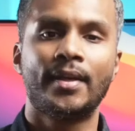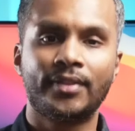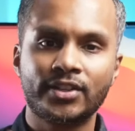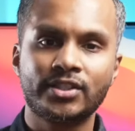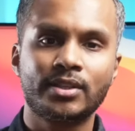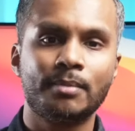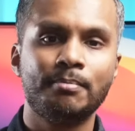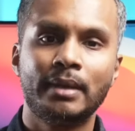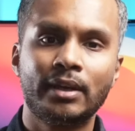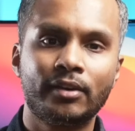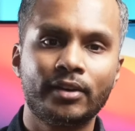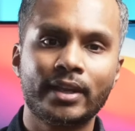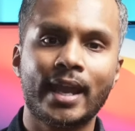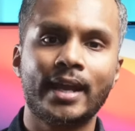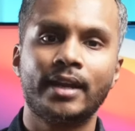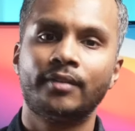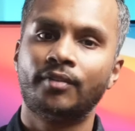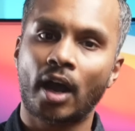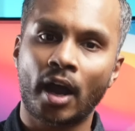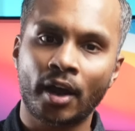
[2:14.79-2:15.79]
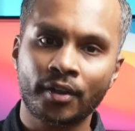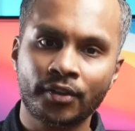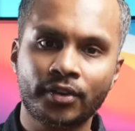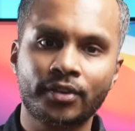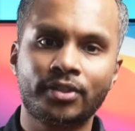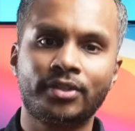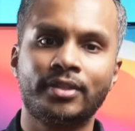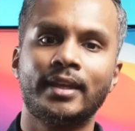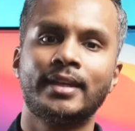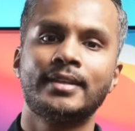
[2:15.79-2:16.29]
there's a myriad of other
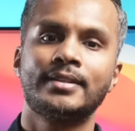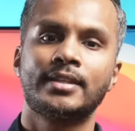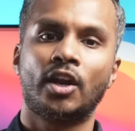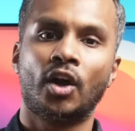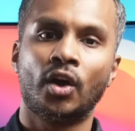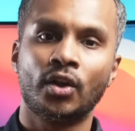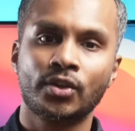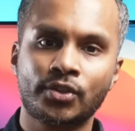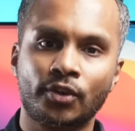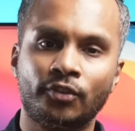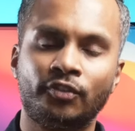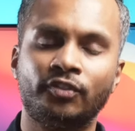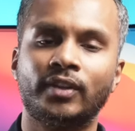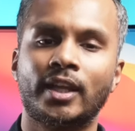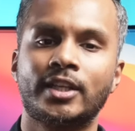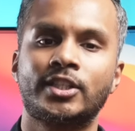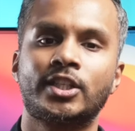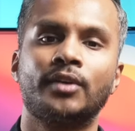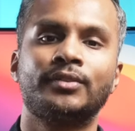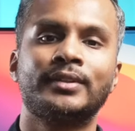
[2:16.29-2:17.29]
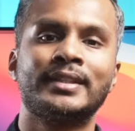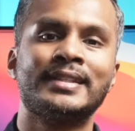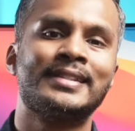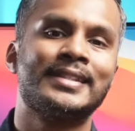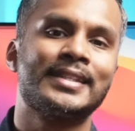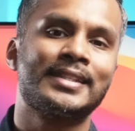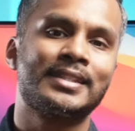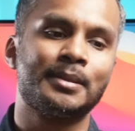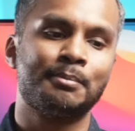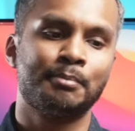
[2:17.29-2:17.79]
things that also flesh out the
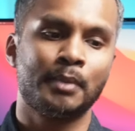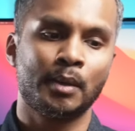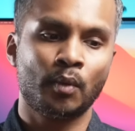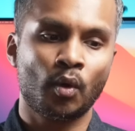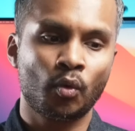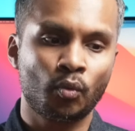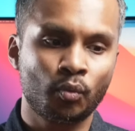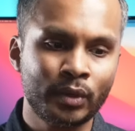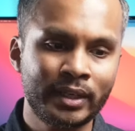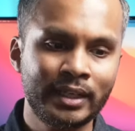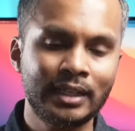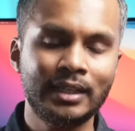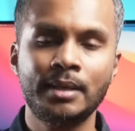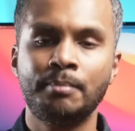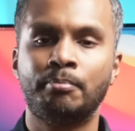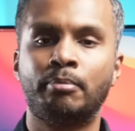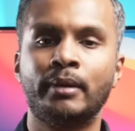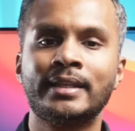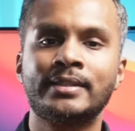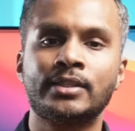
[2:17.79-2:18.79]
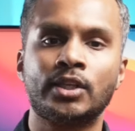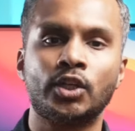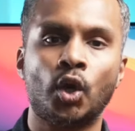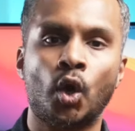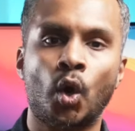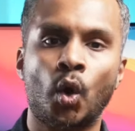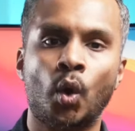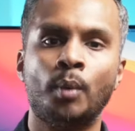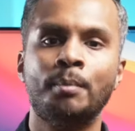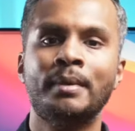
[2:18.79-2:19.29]
system, but what really brings it
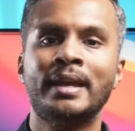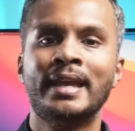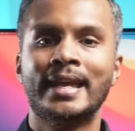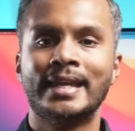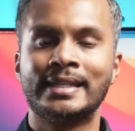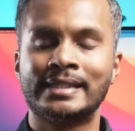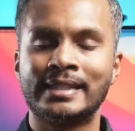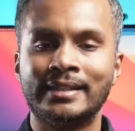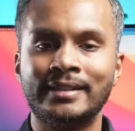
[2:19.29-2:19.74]
home is a